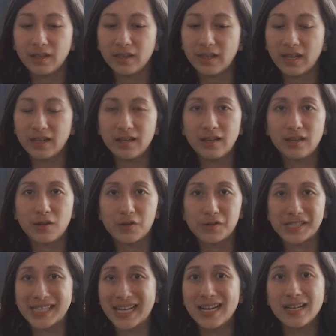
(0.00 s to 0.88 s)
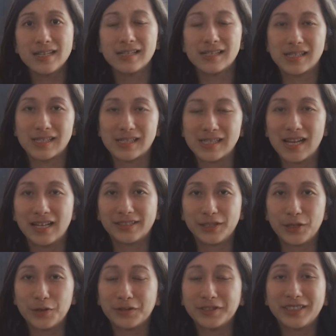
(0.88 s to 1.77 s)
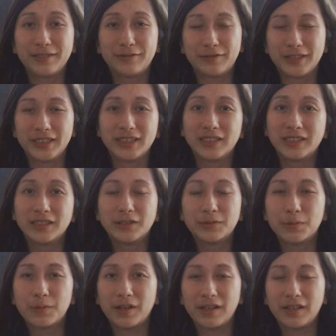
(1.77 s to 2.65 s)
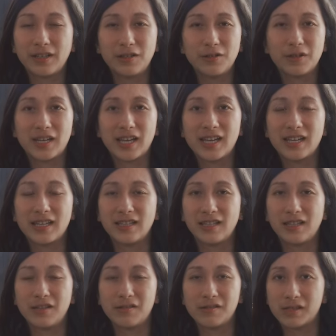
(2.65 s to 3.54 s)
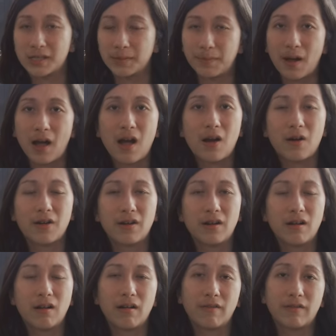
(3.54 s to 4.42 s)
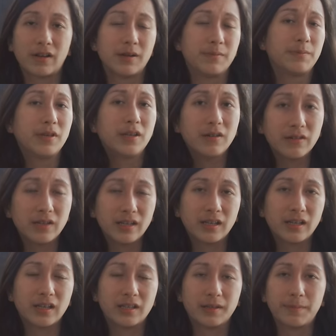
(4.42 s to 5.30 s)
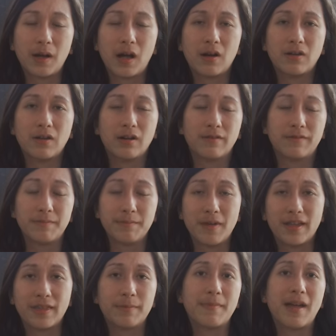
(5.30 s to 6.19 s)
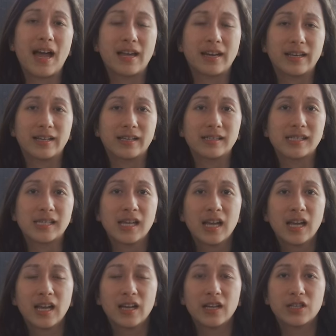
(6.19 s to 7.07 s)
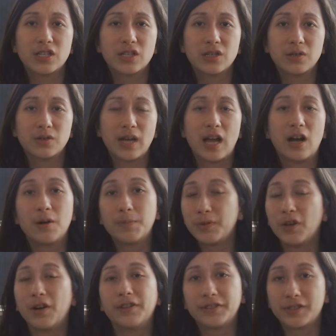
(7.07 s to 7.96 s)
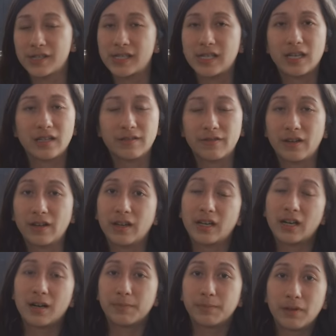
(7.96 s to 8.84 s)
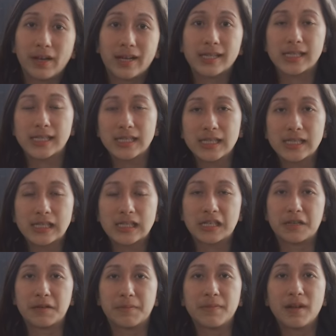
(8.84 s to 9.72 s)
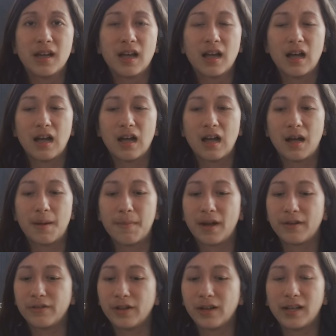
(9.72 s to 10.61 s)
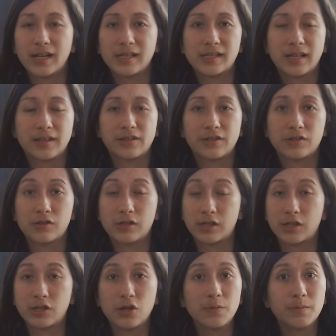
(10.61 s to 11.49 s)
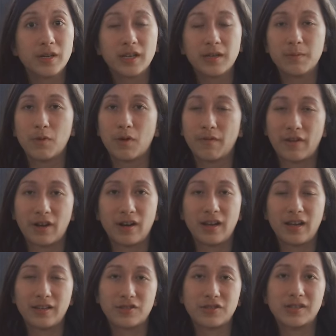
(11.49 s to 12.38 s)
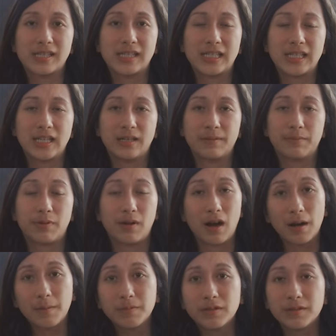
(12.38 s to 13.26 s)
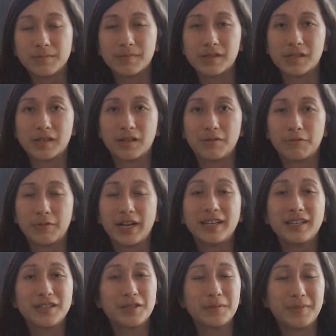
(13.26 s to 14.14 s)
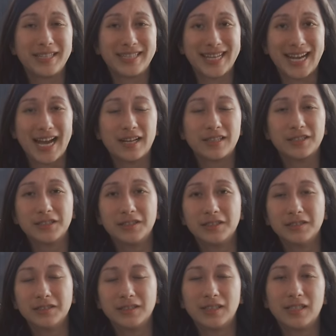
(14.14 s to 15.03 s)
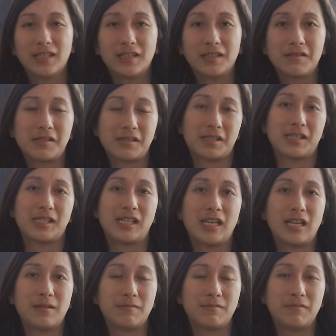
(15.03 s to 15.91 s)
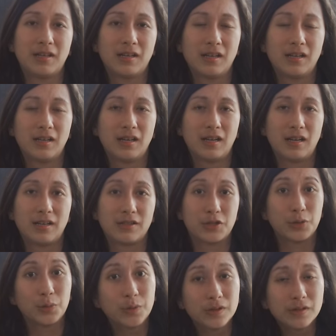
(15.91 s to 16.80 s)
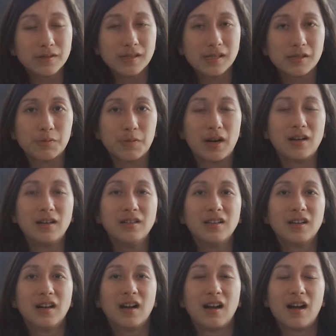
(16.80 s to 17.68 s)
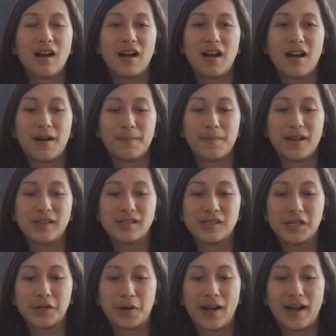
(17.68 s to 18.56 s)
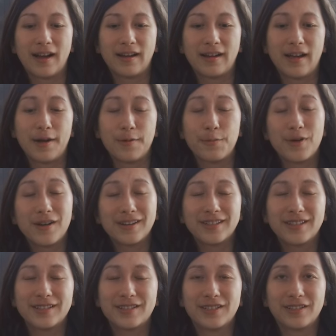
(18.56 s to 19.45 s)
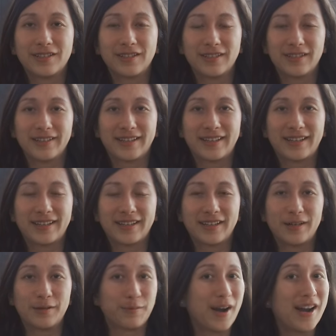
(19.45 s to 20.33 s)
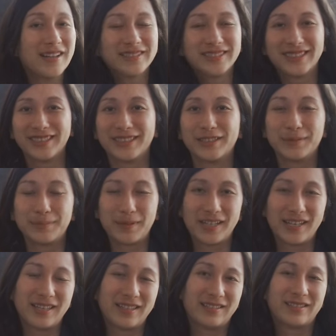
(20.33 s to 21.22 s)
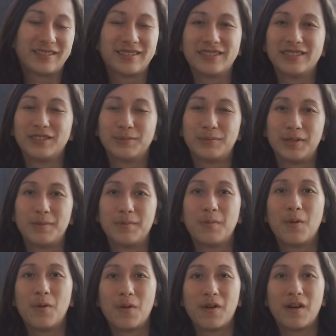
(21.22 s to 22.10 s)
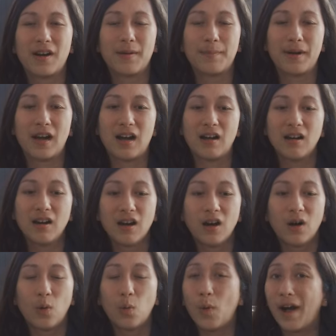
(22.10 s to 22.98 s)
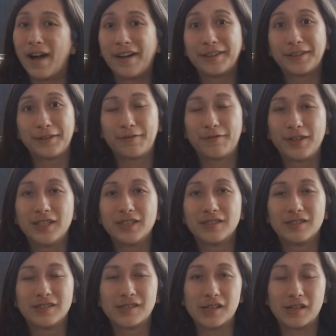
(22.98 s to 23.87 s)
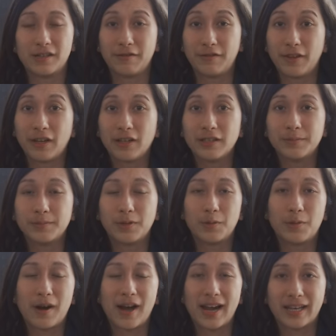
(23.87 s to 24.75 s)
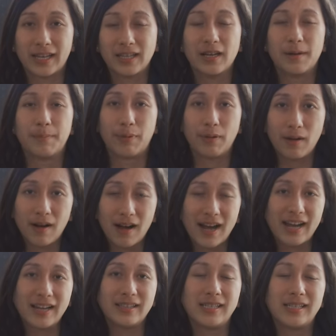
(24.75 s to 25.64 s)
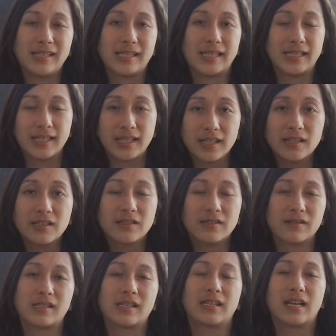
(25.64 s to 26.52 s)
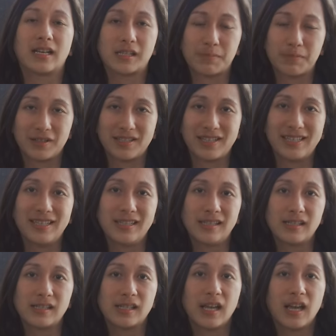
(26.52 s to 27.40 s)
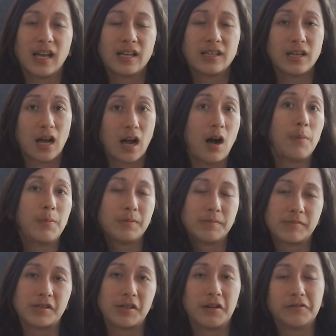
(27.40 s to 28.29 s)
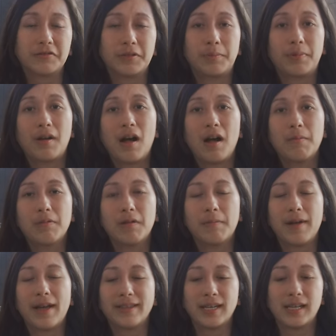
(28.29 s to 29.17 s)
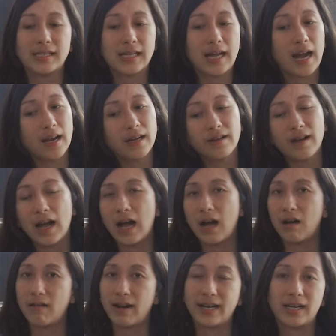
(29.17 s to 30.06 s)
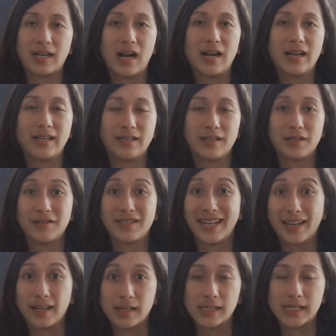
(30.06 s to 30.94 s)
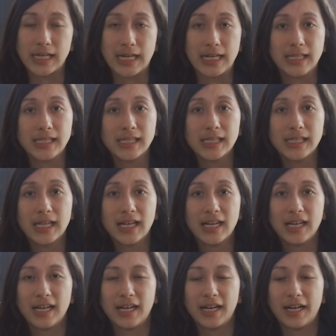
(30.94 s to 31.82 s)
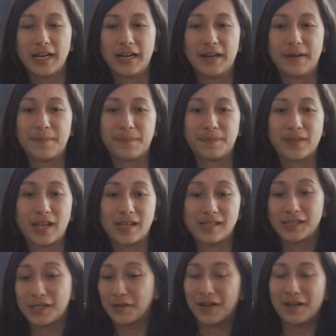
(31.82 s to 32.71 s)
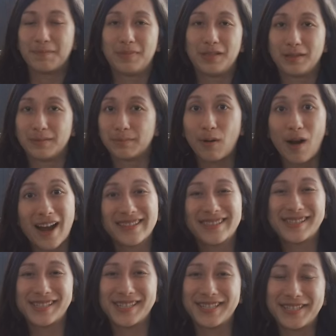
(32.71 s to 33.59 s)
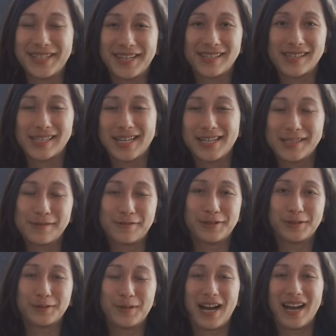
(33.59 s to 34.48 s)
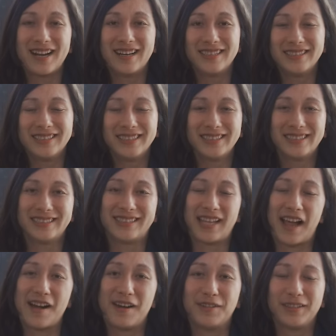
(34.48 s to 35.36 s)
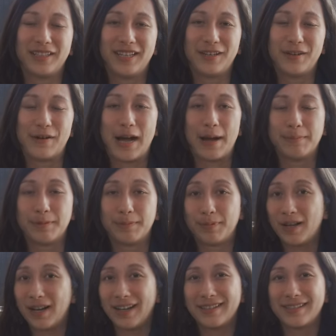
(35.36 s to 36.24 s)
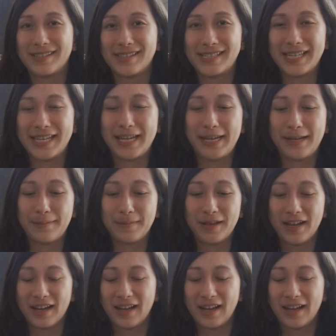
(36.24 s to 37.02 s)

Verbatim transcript: you know, science is not the only field where you can use the power of computing and the power of mathematics to help you understand a very complex system. I realized that there's just so many more very interesting problems that are waiting to be tackled using the same tools as well. And so I wanted to look around a little bit and learn a little bit more about what other fields are available where I can apply these skills and expertise to help them solve the problem. And that's kind of how I got into data science. And so I've been practicing data science for a while, and now, you know, I'm applying the same